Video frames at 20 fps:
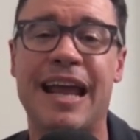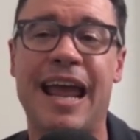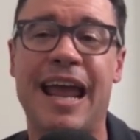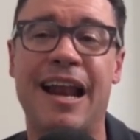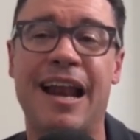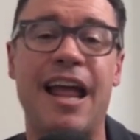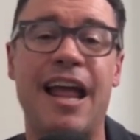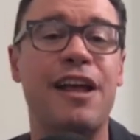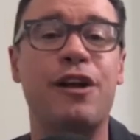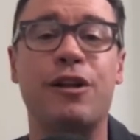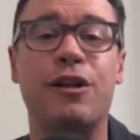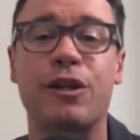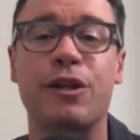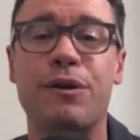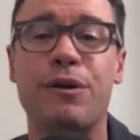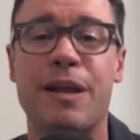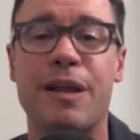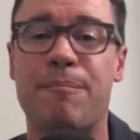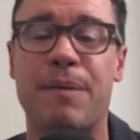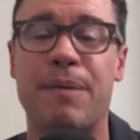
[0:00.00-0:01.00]
And I
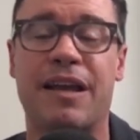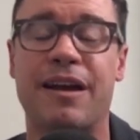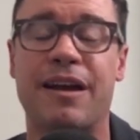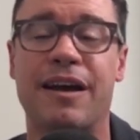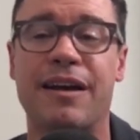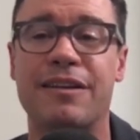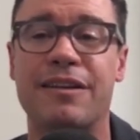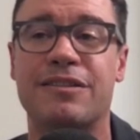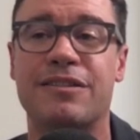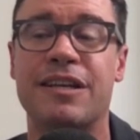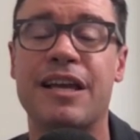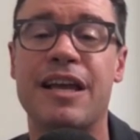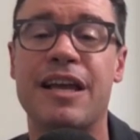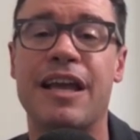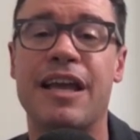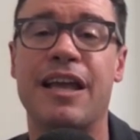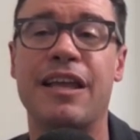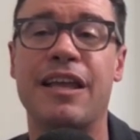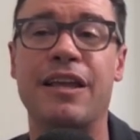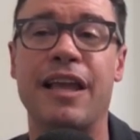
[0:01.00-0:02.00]
included it because
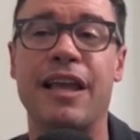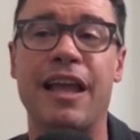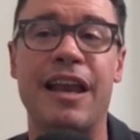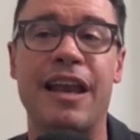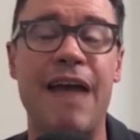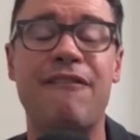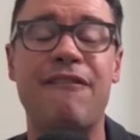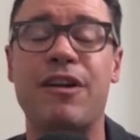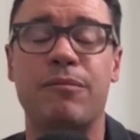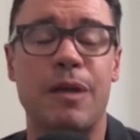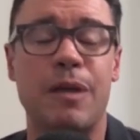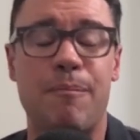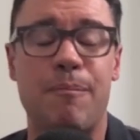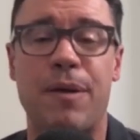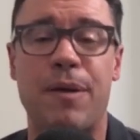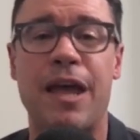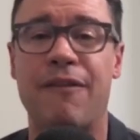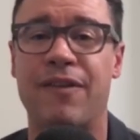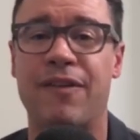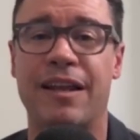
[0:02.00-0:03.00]
inevitably
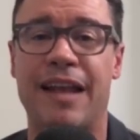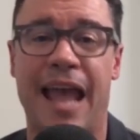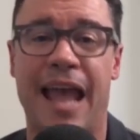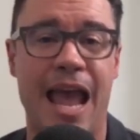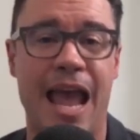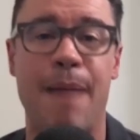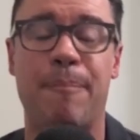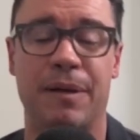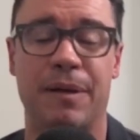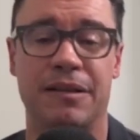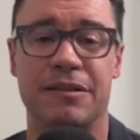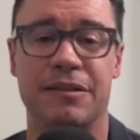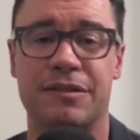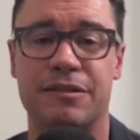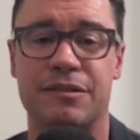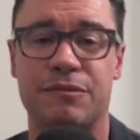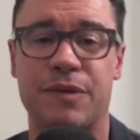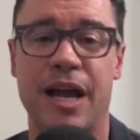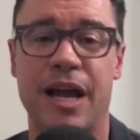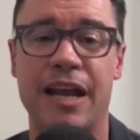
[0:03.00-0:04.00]
pivot
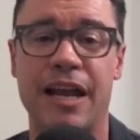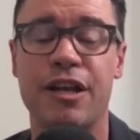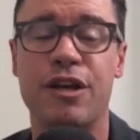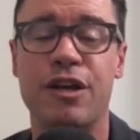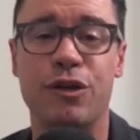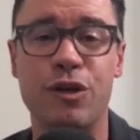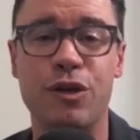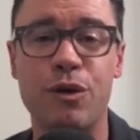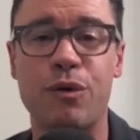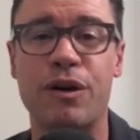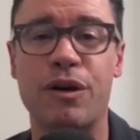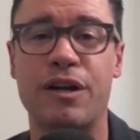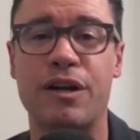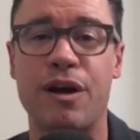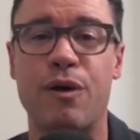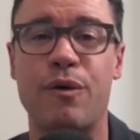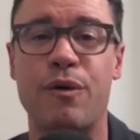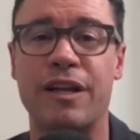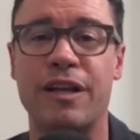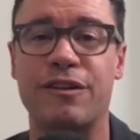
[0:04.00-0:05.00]
happens, right? You are
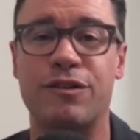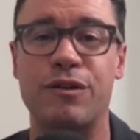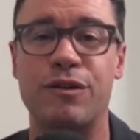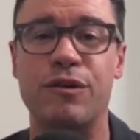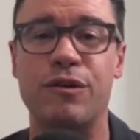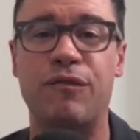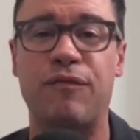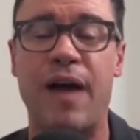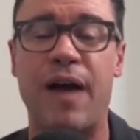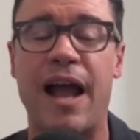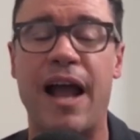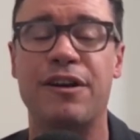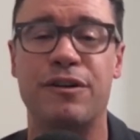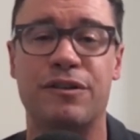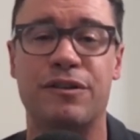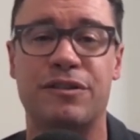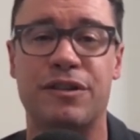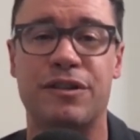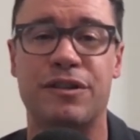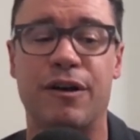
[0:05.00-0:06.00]
going to find
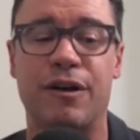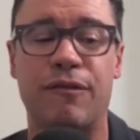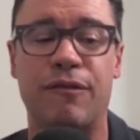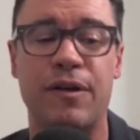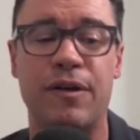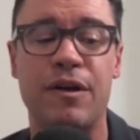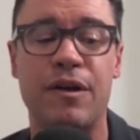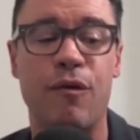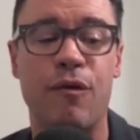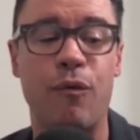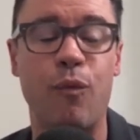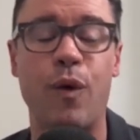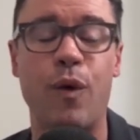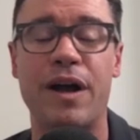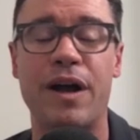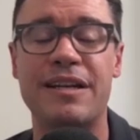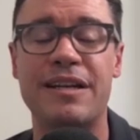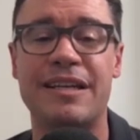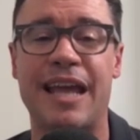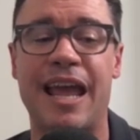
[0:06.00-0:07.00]
yourself
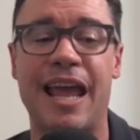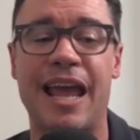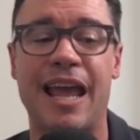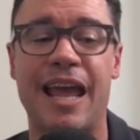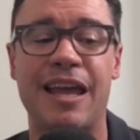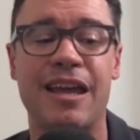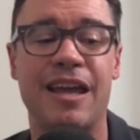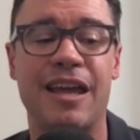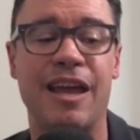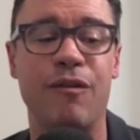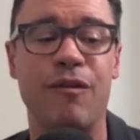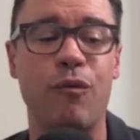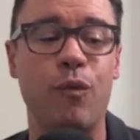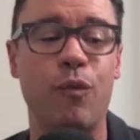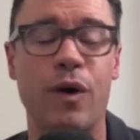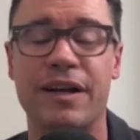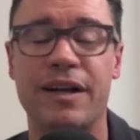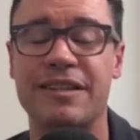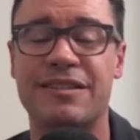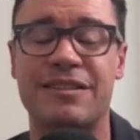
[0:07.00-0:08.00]
one day
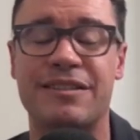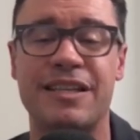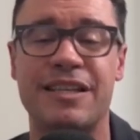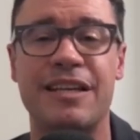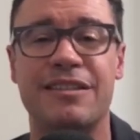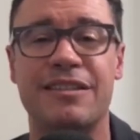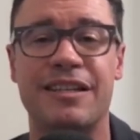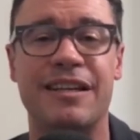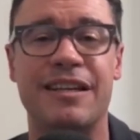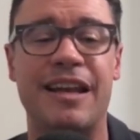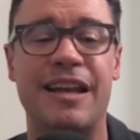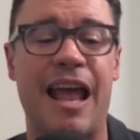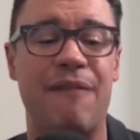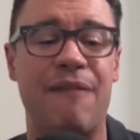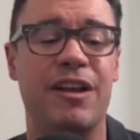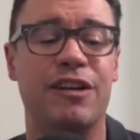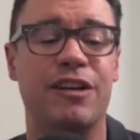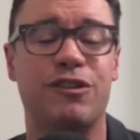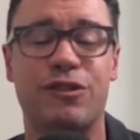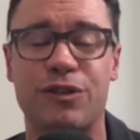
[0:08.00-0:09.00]
in one season
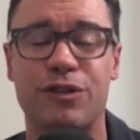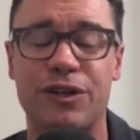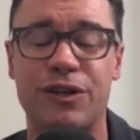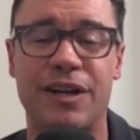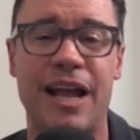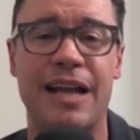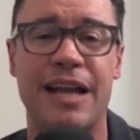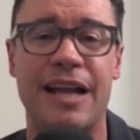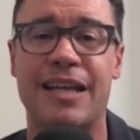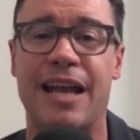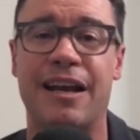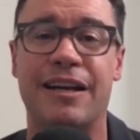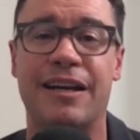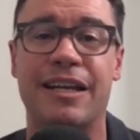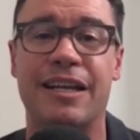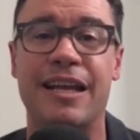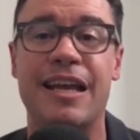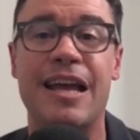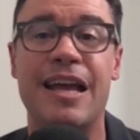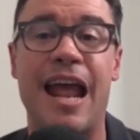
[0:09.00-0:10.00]
having a certain
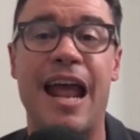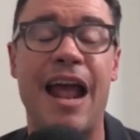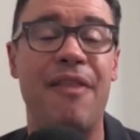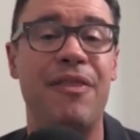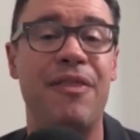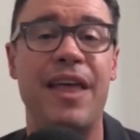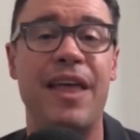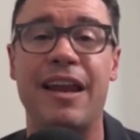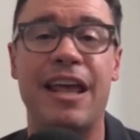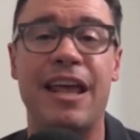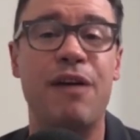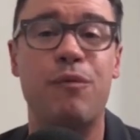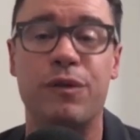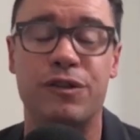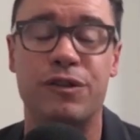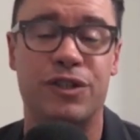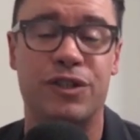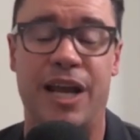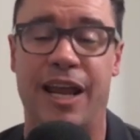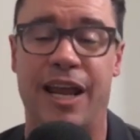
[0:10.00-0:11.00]
identity, and then it
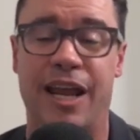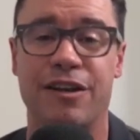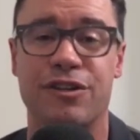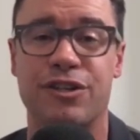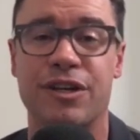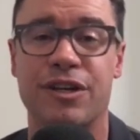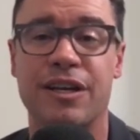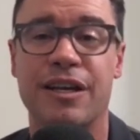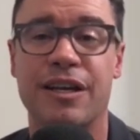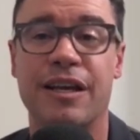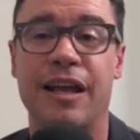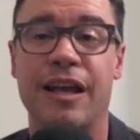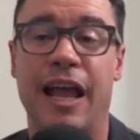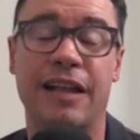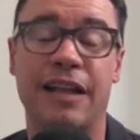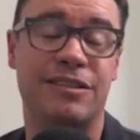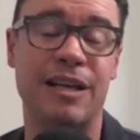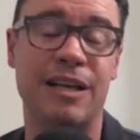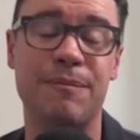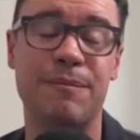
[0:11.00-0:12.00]
will change.
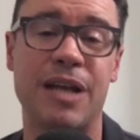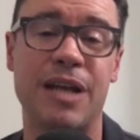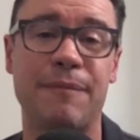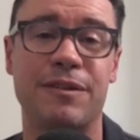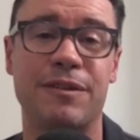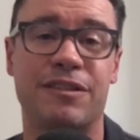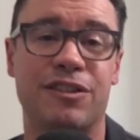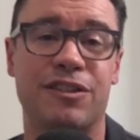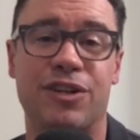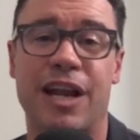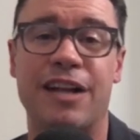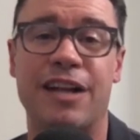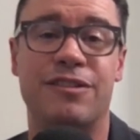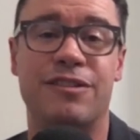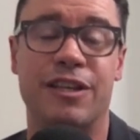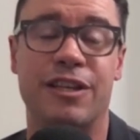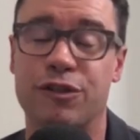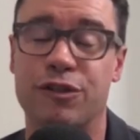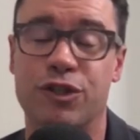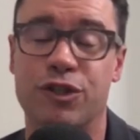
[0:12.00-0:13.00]
And sometimes it's a change
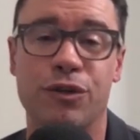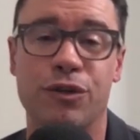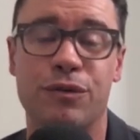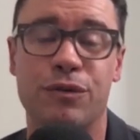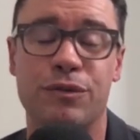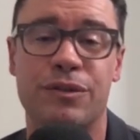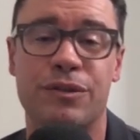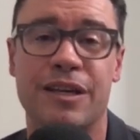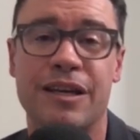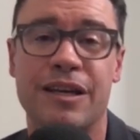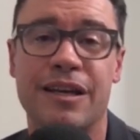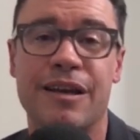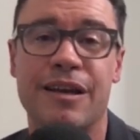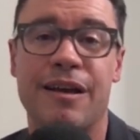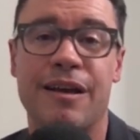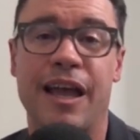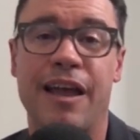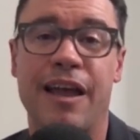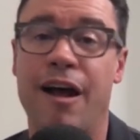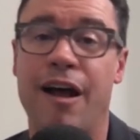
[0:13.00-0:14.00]
that you'll choose,
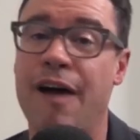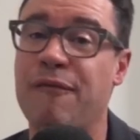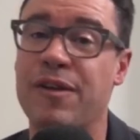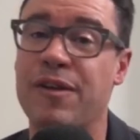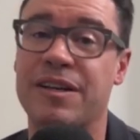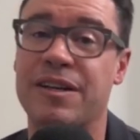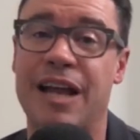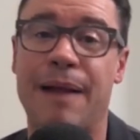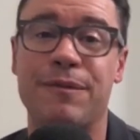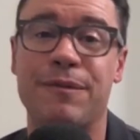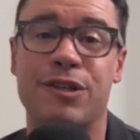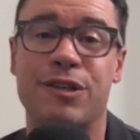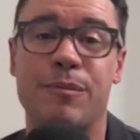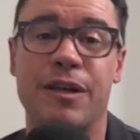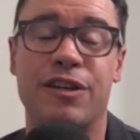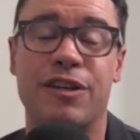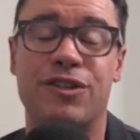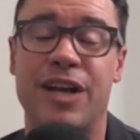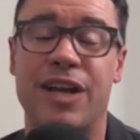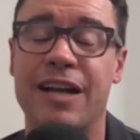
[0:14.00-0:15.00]
and oftentimes it'll
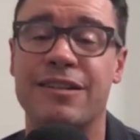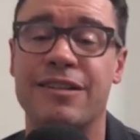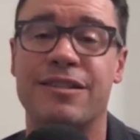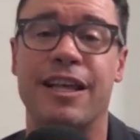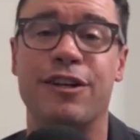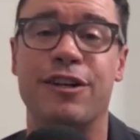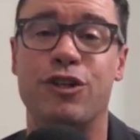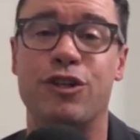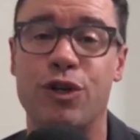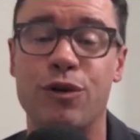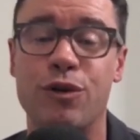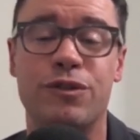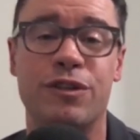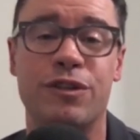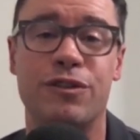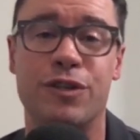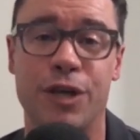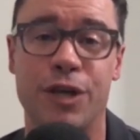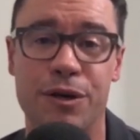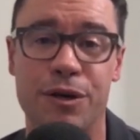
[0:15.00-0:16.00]
be a change that
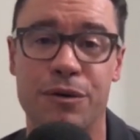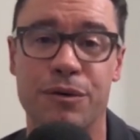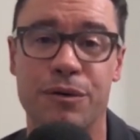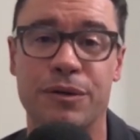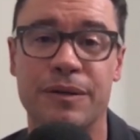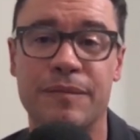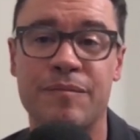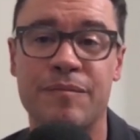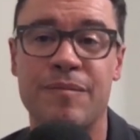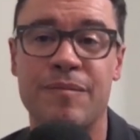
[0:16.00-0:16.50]
chooses you.